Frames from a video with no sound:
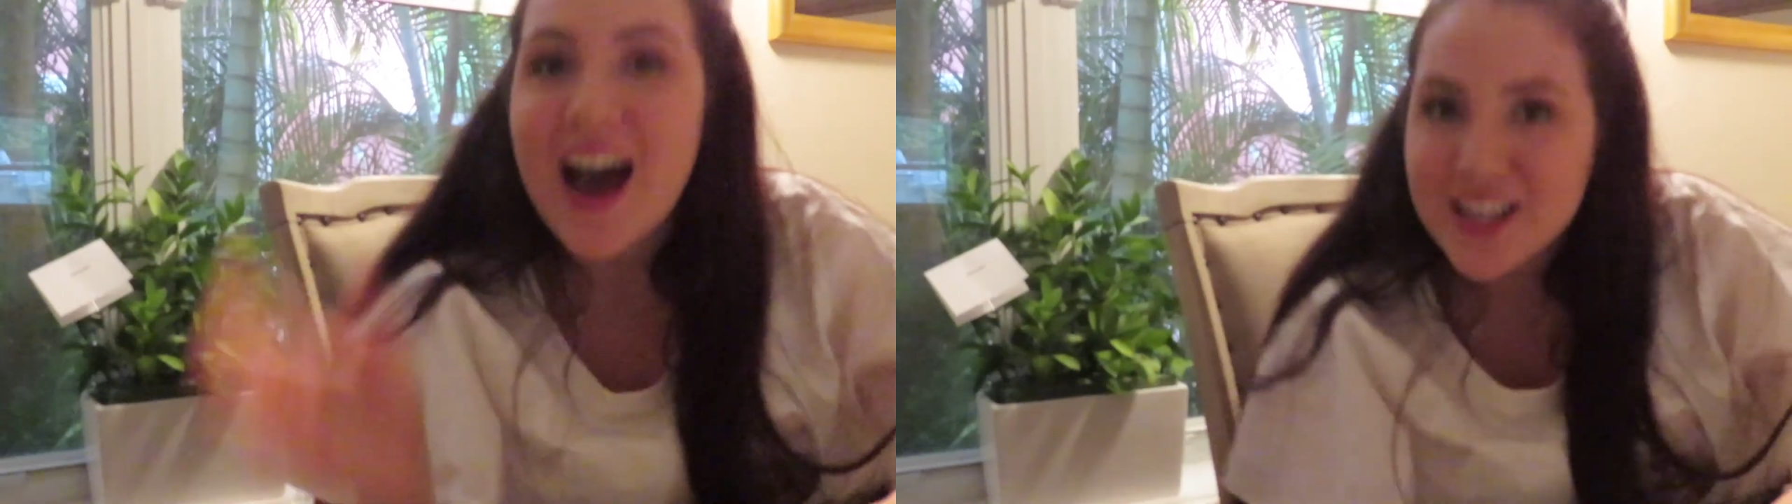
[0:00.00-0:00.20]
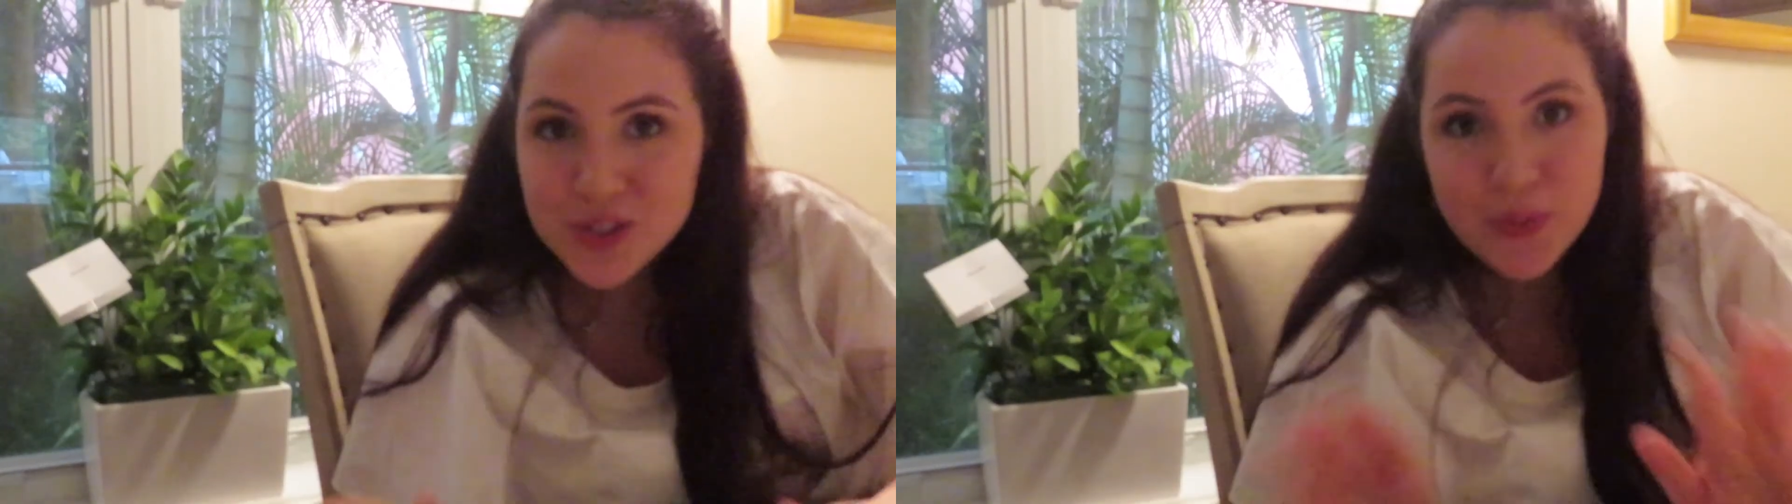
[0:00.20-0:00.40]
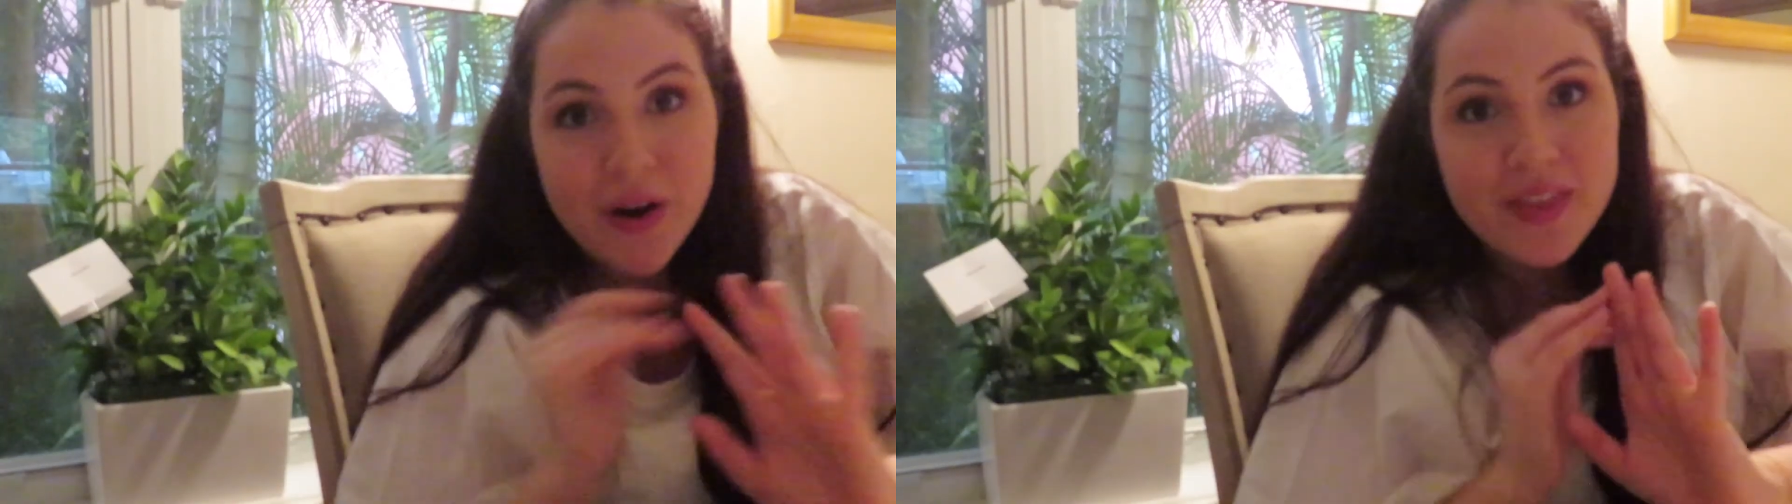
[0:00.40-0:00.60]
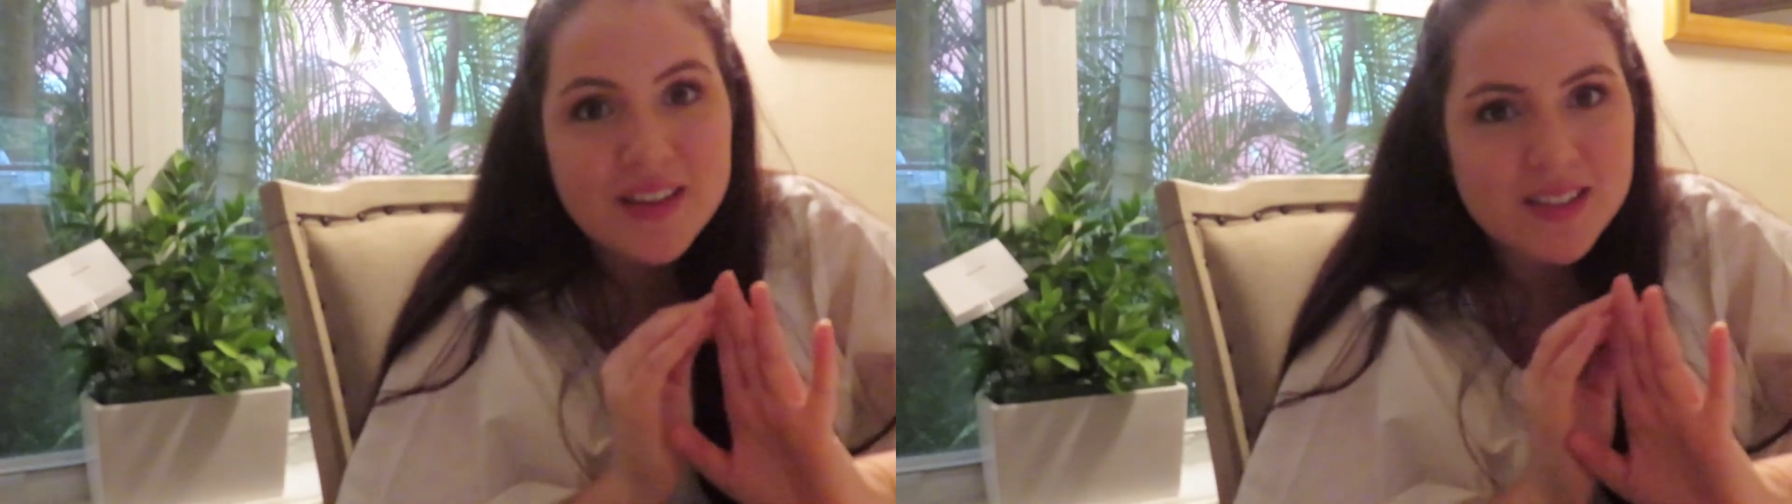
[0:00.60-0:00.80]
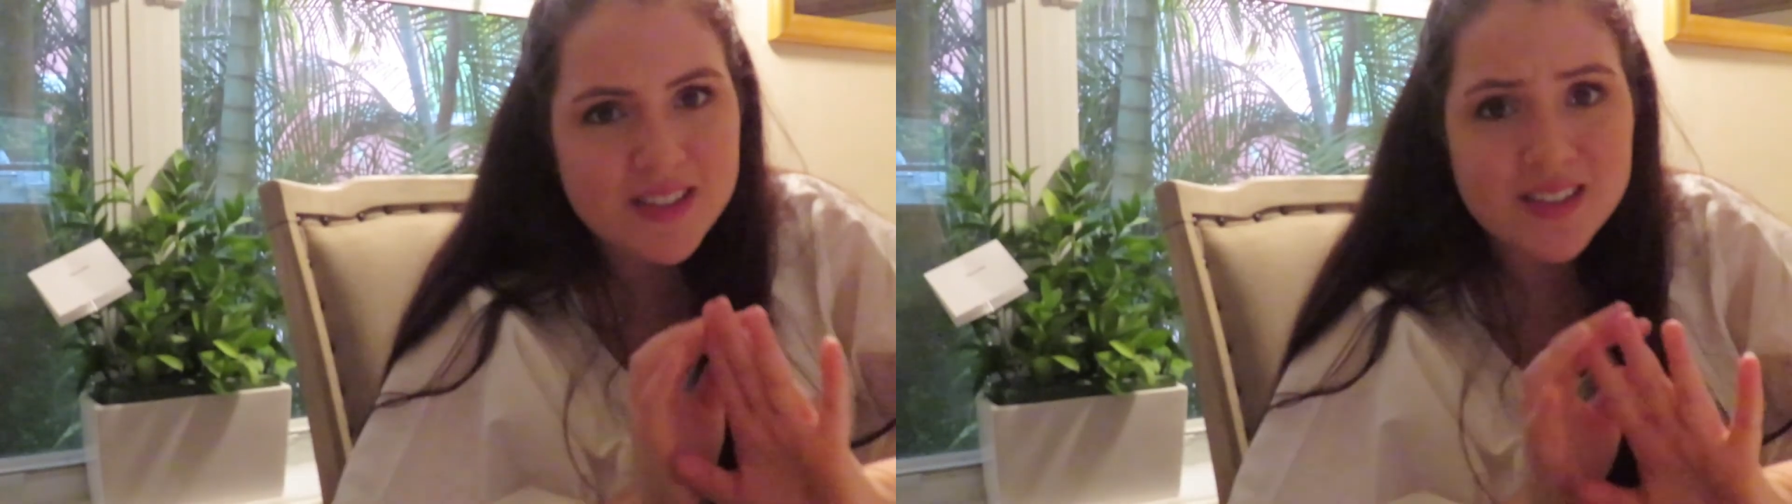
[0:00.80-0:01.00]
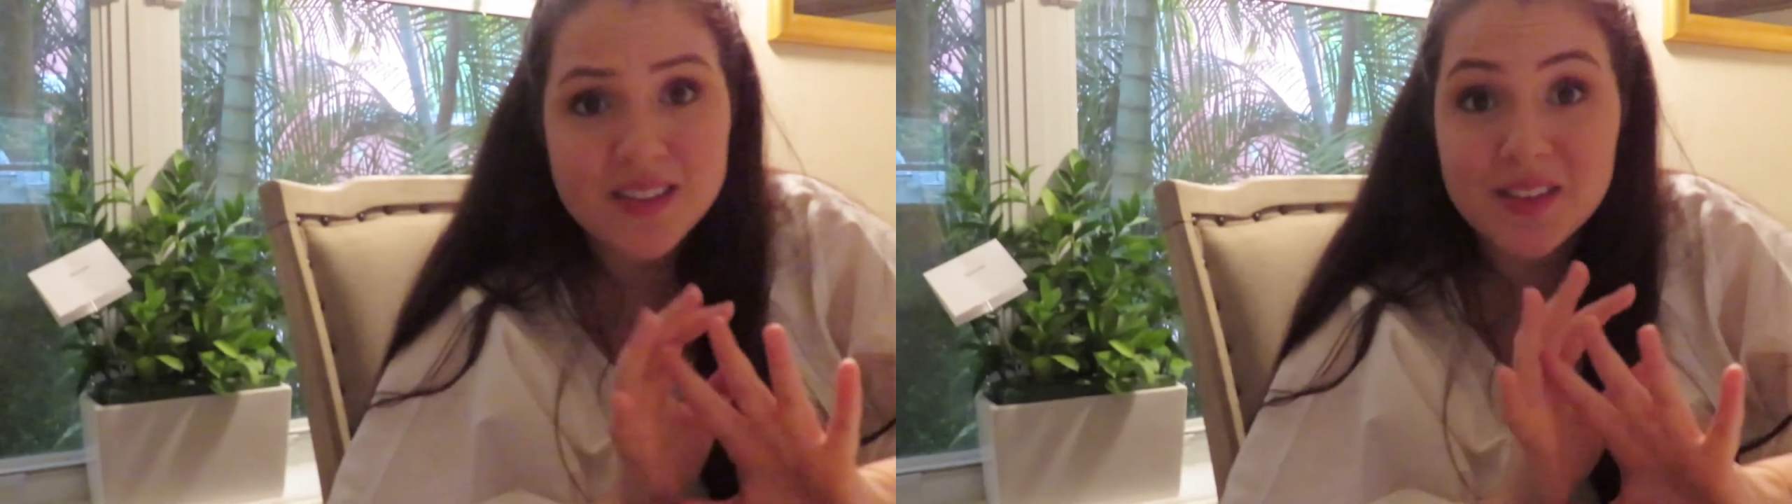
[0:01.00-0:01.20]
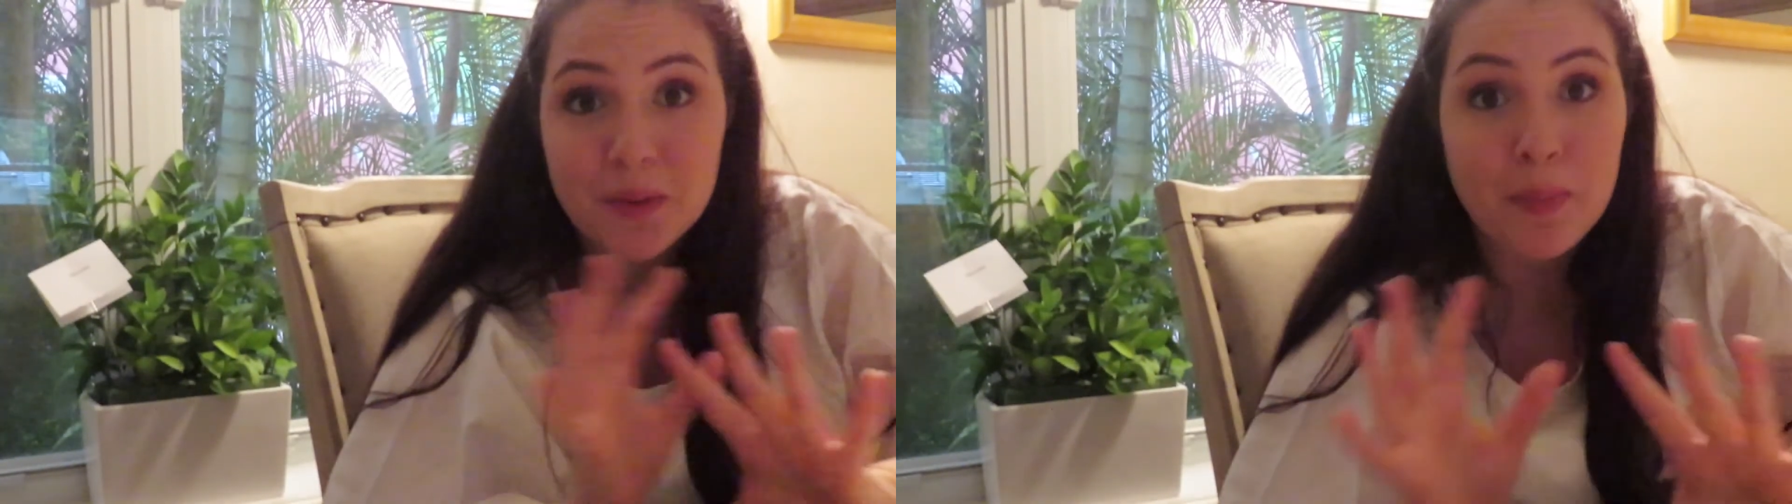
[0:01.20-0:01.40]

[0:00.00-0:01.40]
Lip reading: I swear this is the